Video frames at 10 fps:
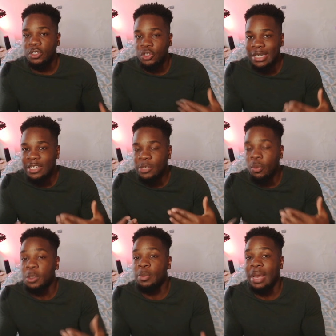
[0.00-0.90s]
treat
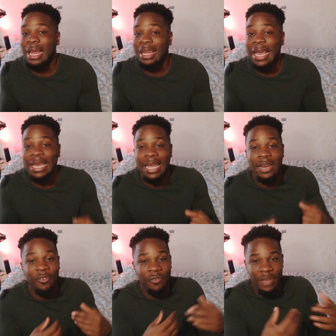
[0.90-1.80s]
sports betting like
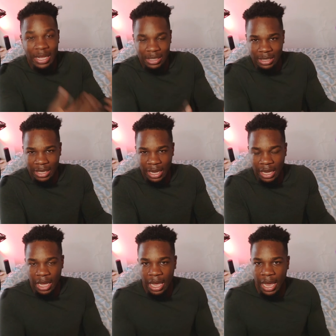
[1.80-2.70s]
investing